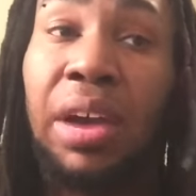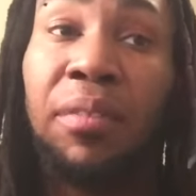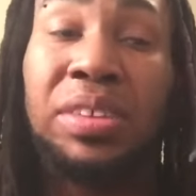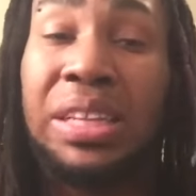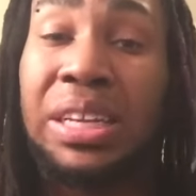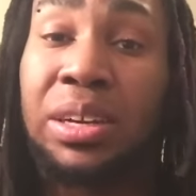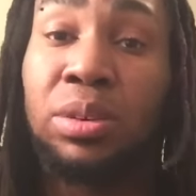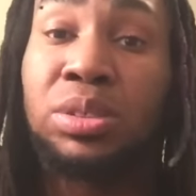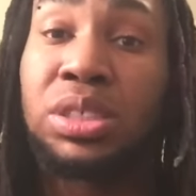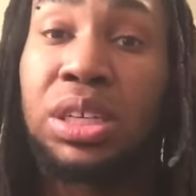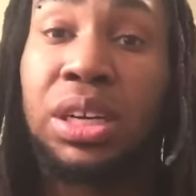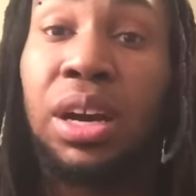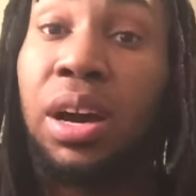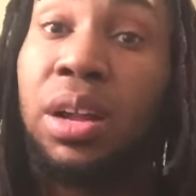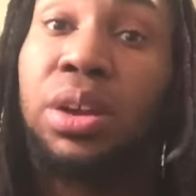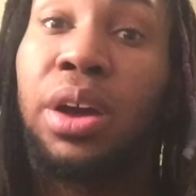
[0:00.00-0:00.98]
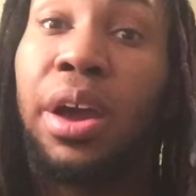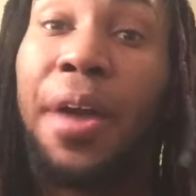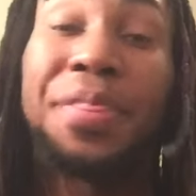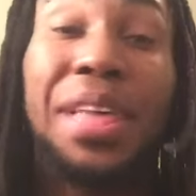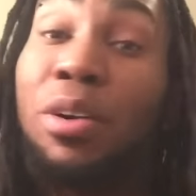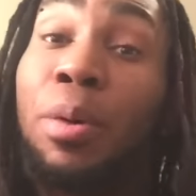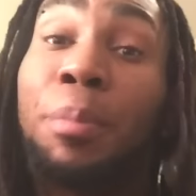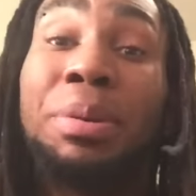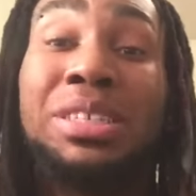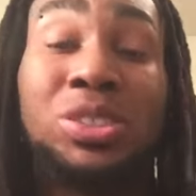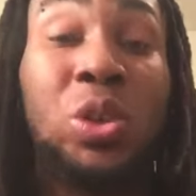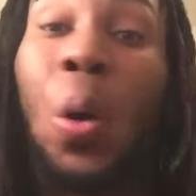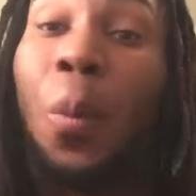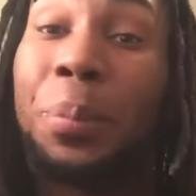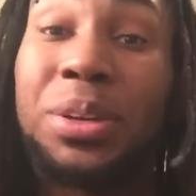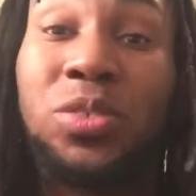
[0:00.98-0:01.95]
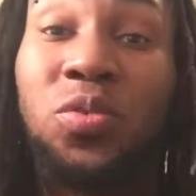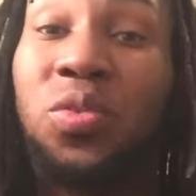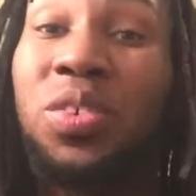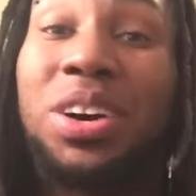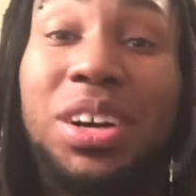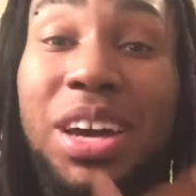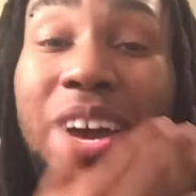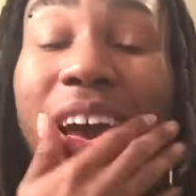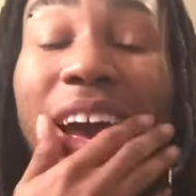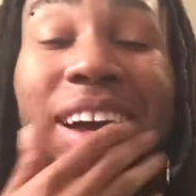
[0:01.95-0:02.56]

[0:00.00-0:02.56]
Everything goes to color. That will be dope as fuck.